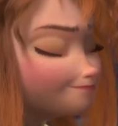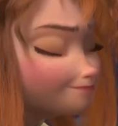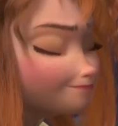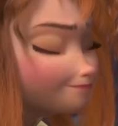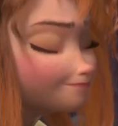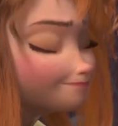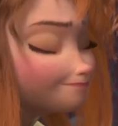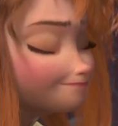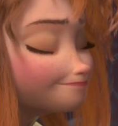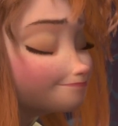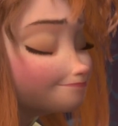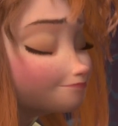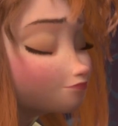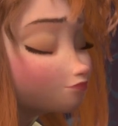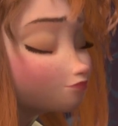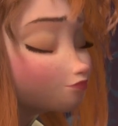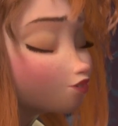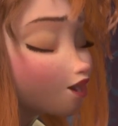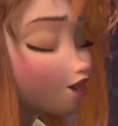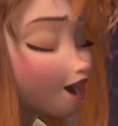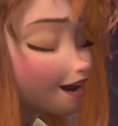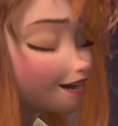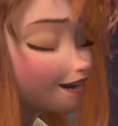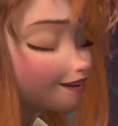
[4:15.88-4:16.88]

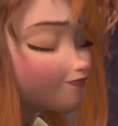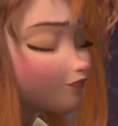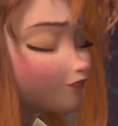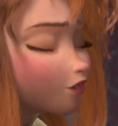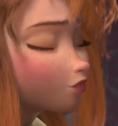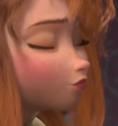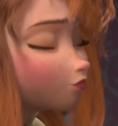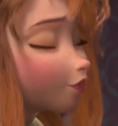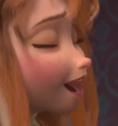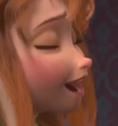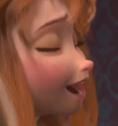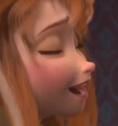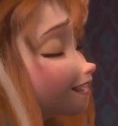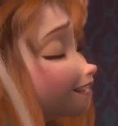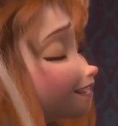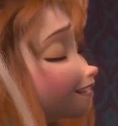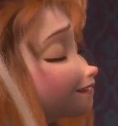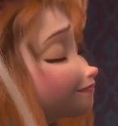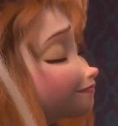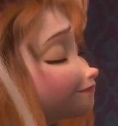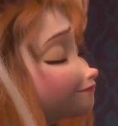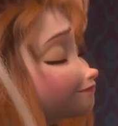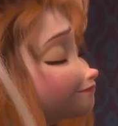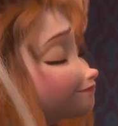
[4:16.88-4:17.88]
ready for what?
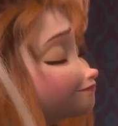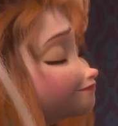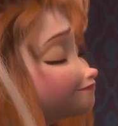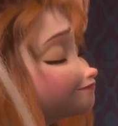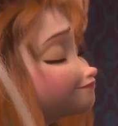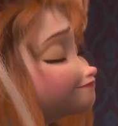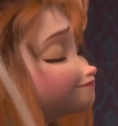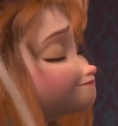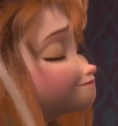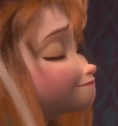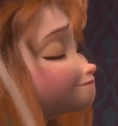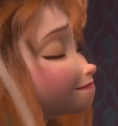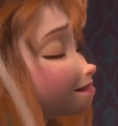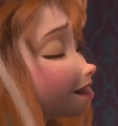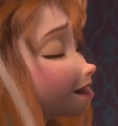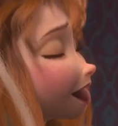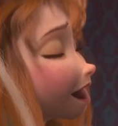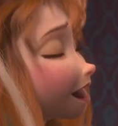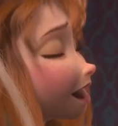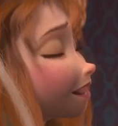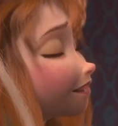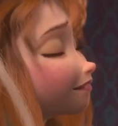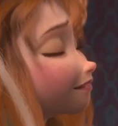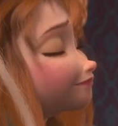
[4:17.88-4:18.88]
Your
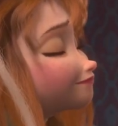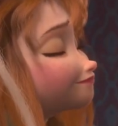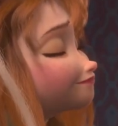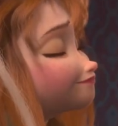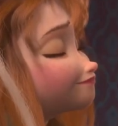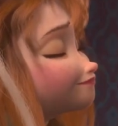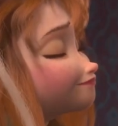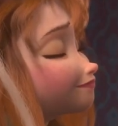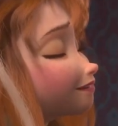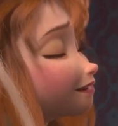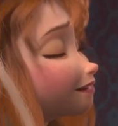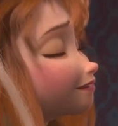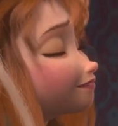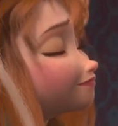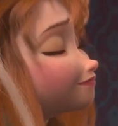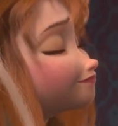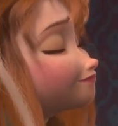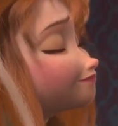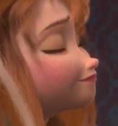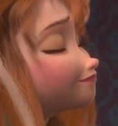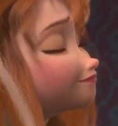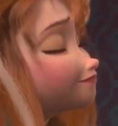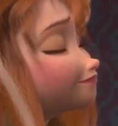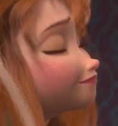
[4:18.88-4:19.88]
sister's
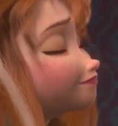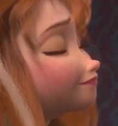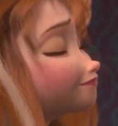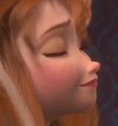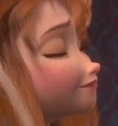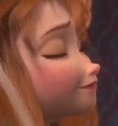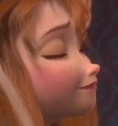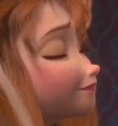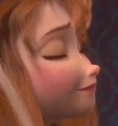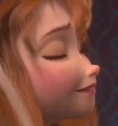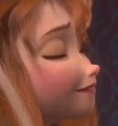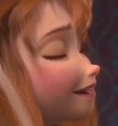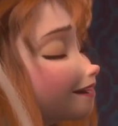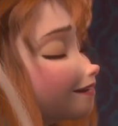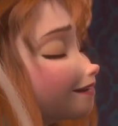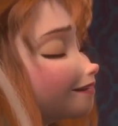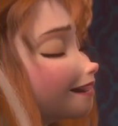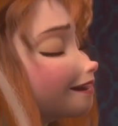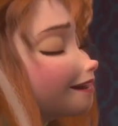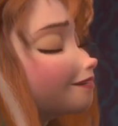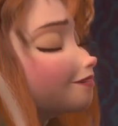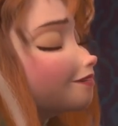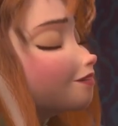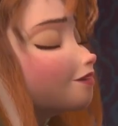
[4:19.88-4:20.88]
coronation, ma'am? My
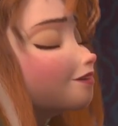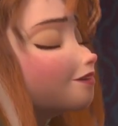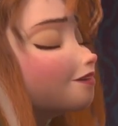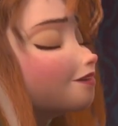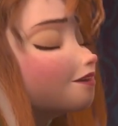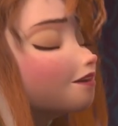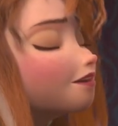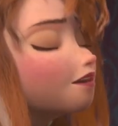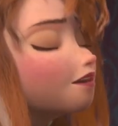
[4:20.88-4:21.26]
sister's